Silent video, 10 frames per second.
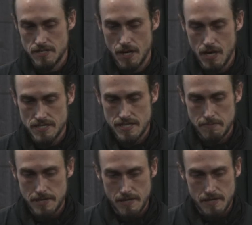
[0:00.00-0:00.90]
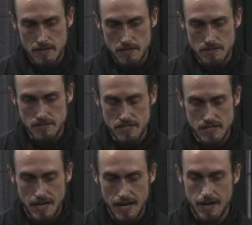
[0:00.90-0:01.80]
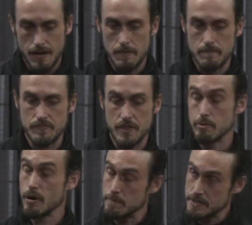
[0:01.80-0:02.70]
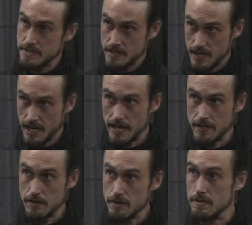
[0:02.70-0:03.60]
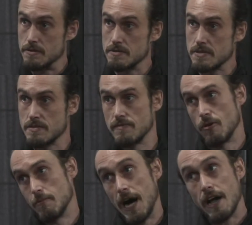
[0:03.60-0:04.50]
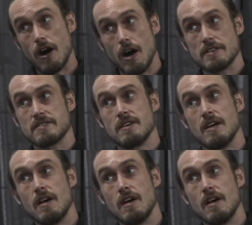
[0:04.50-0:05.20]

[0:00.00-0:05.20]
largely because the props that I use for my art